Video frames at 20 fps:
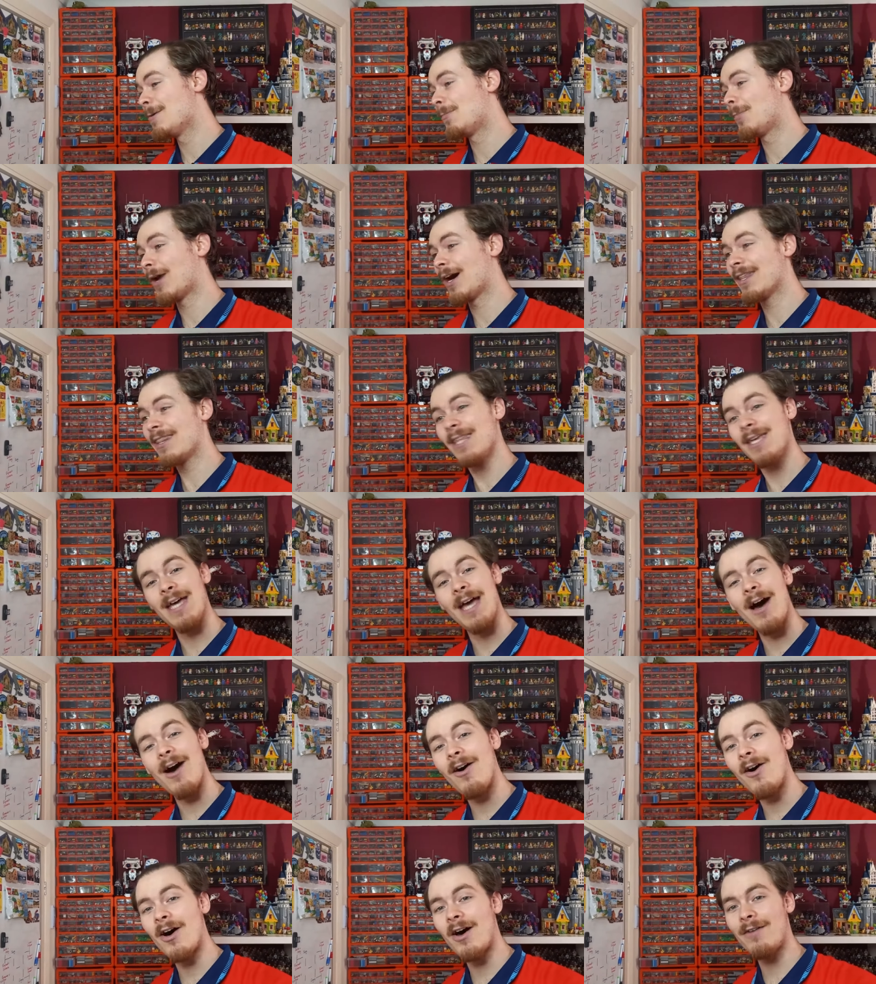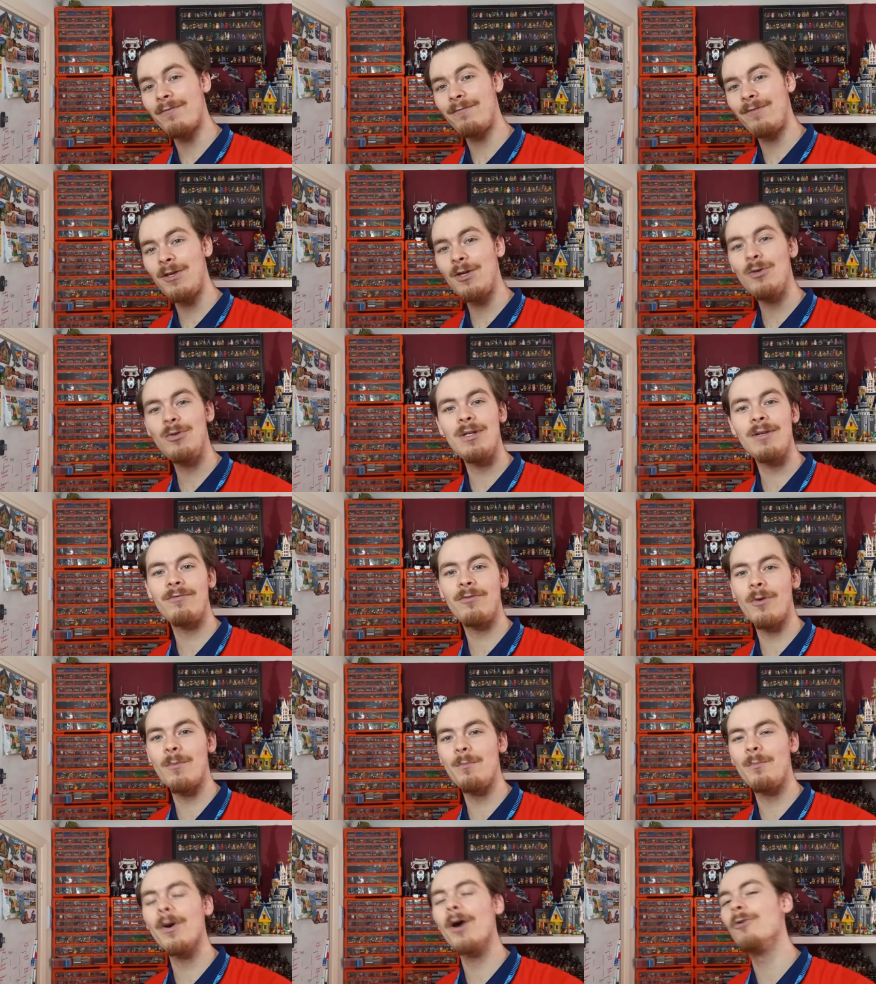but there are a few
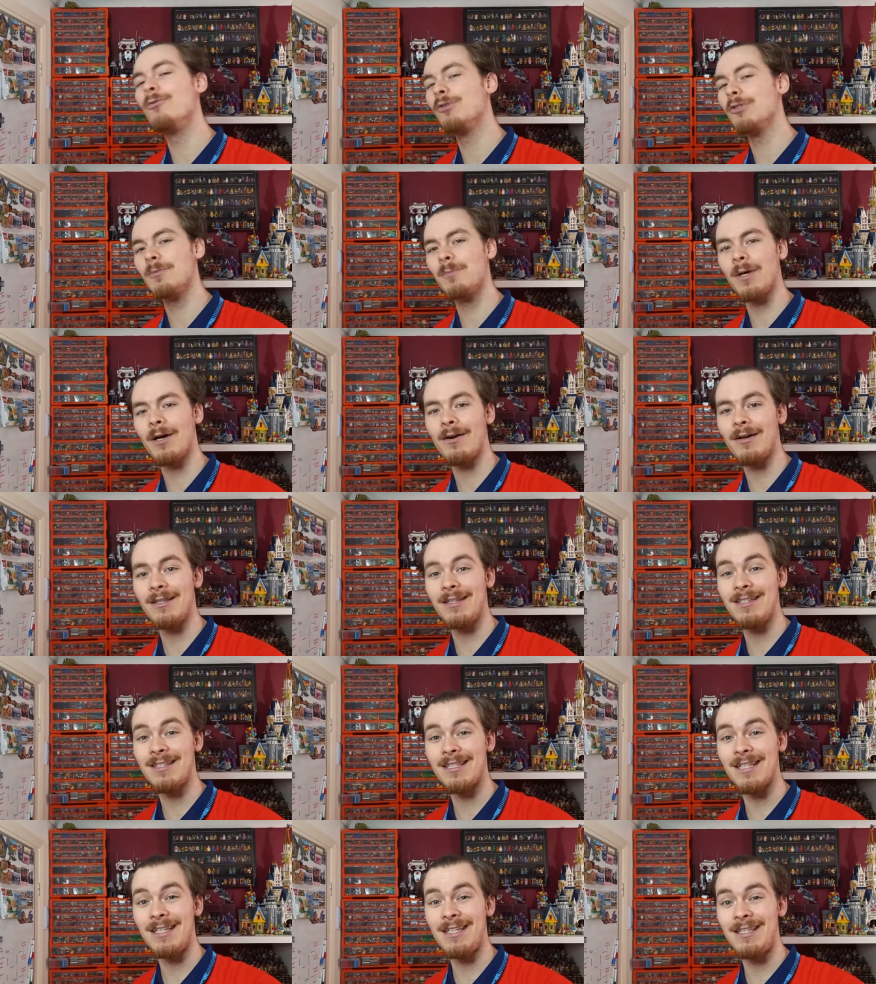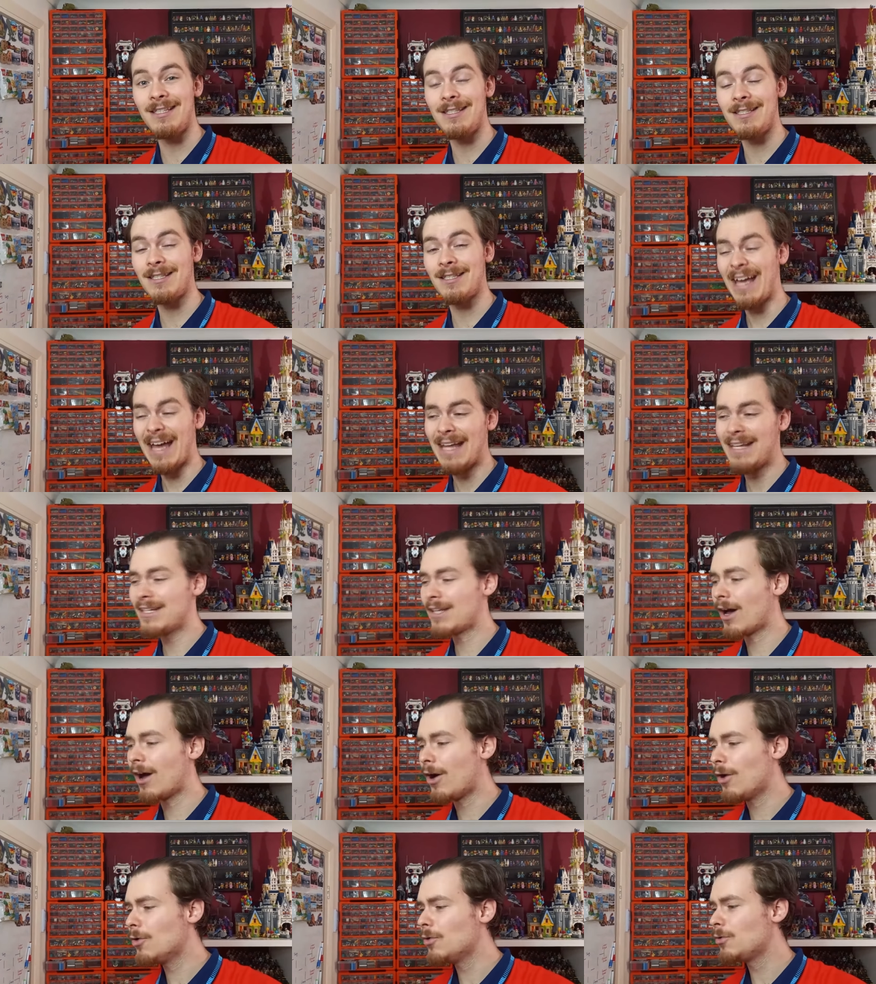different bonus behind the scenes and
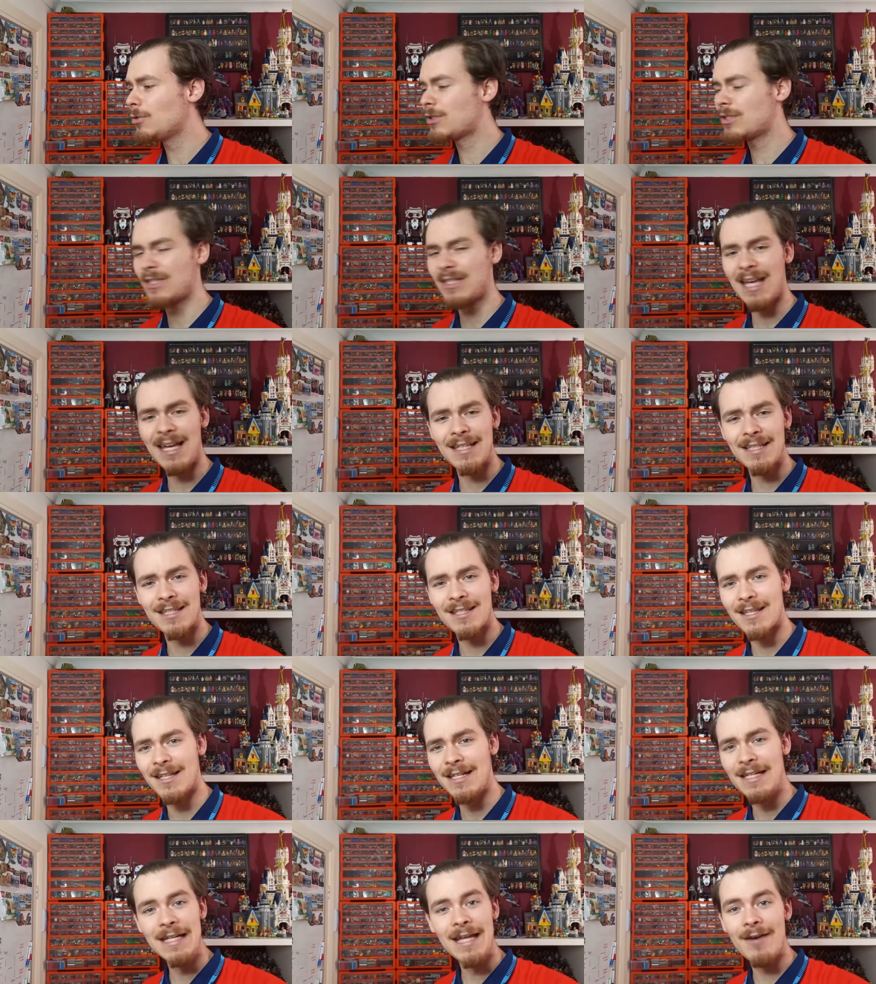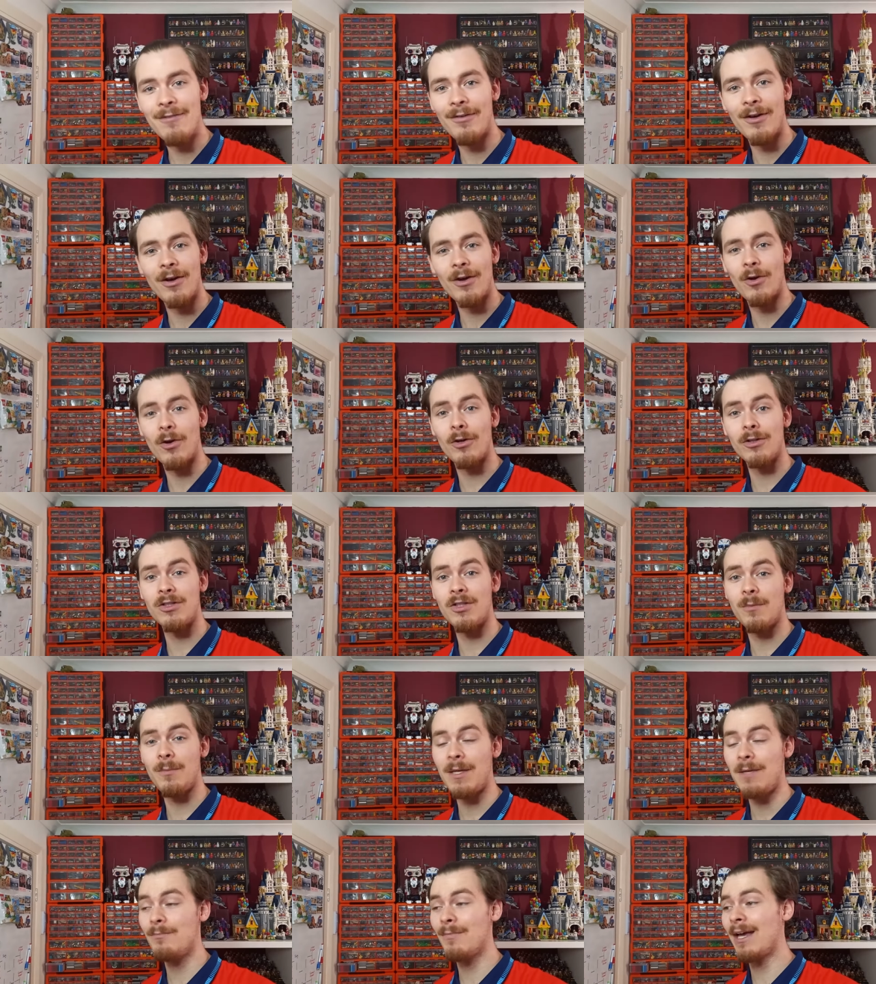old sets that never got
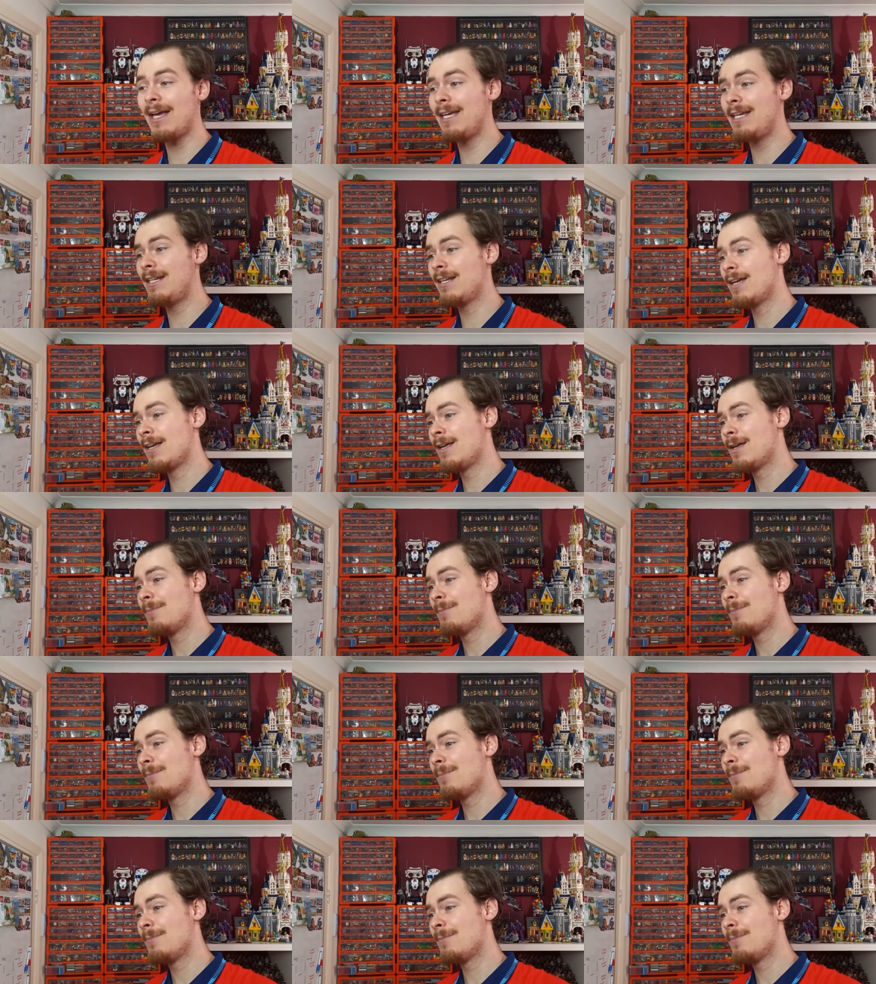to be made.